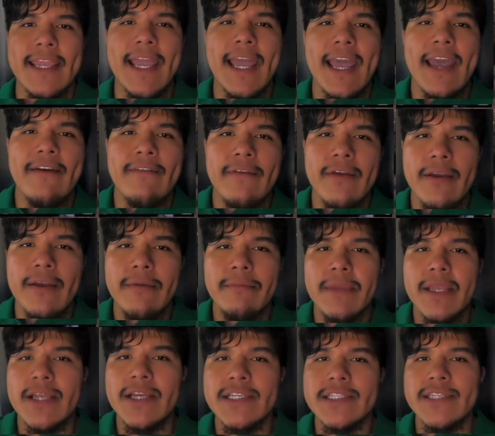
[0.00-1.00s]
have
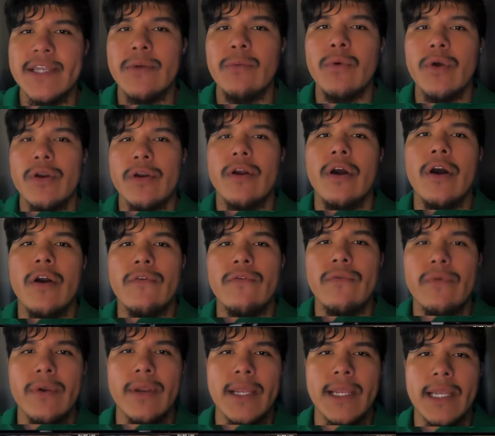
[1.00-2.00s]
because they work hard
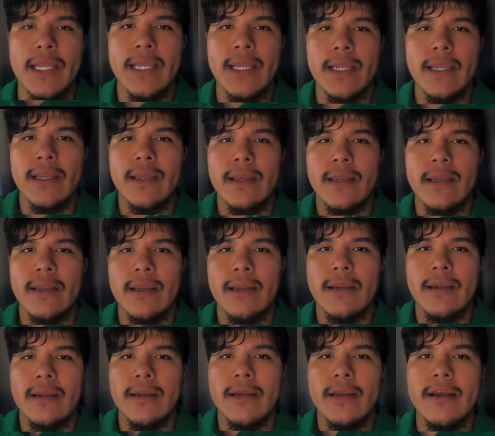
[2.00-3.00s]
for it.
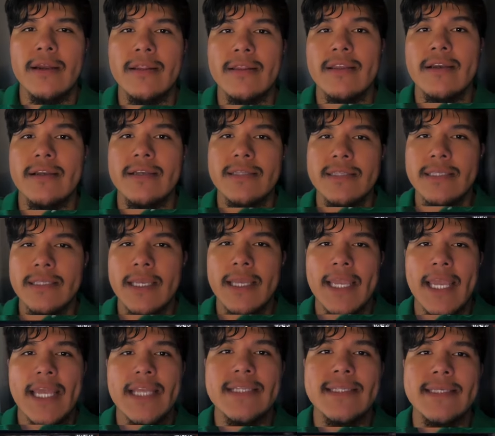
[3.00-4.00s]
Luck does
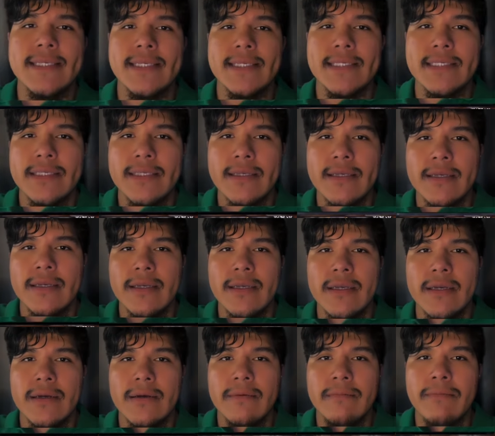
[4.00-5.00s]
exist,
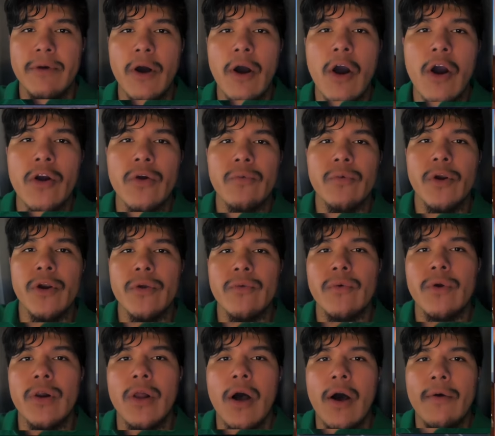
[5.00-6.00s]
but hard work
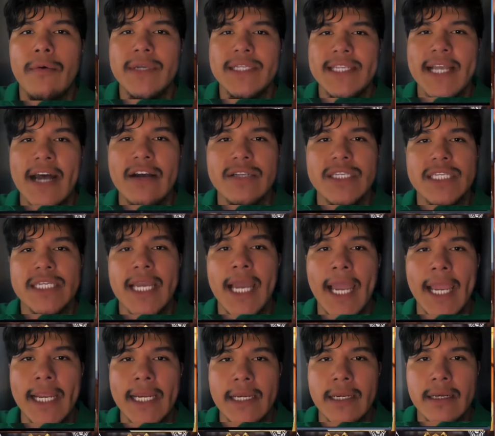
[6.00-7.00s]
will always
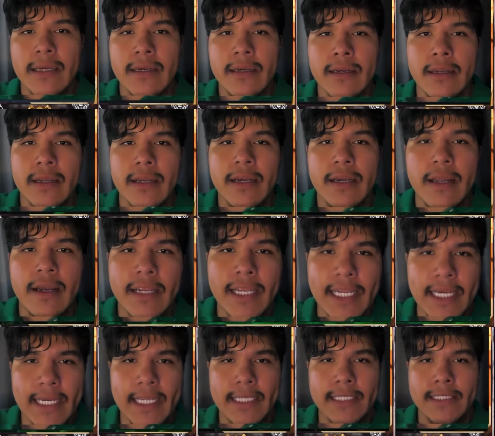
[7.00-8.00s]
outshine
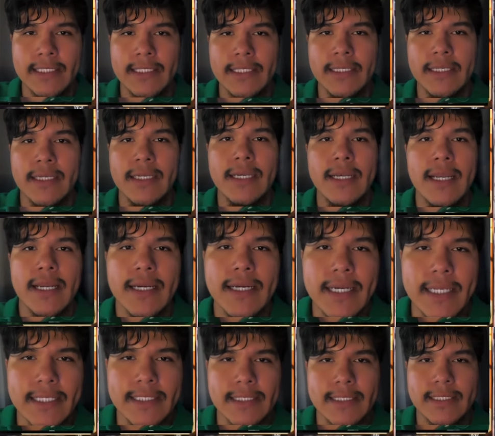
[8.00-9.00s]
luckiness,
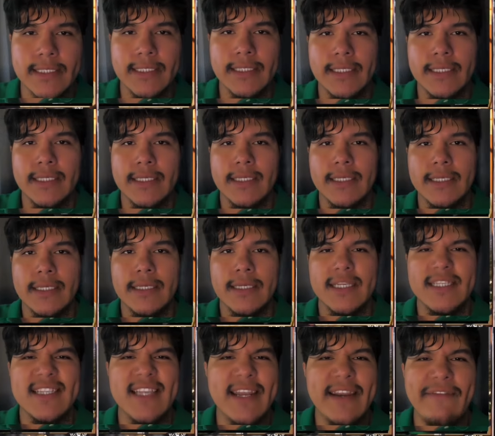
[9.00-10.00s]
luckness.
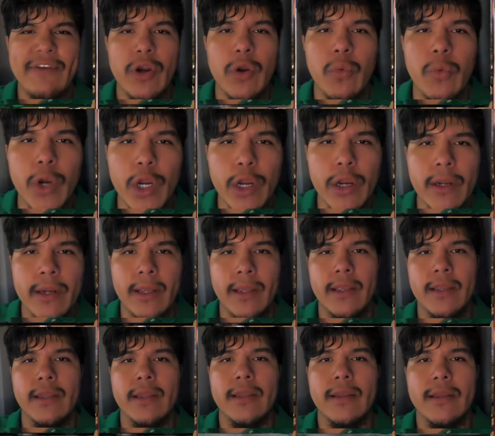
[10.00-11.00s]
That's not even a word.
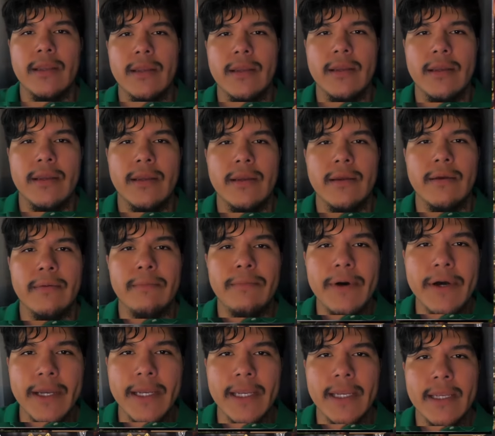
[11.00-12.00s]

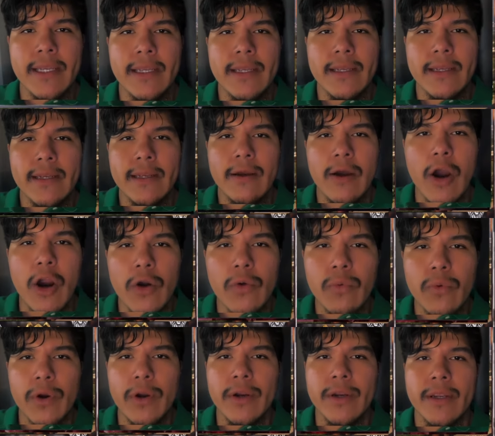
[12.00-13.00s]
But Hard
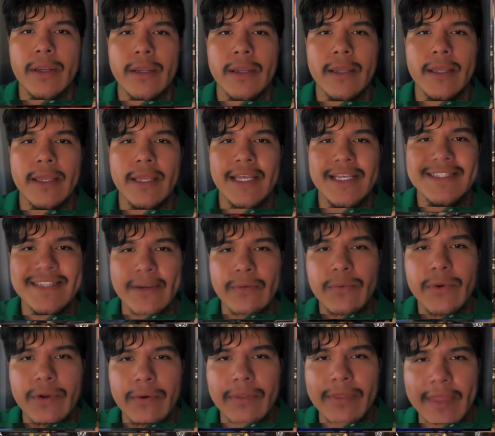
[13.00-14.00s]
work is a
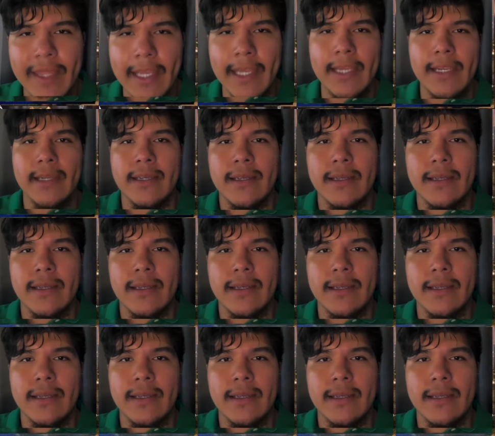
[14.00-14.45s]
real thing.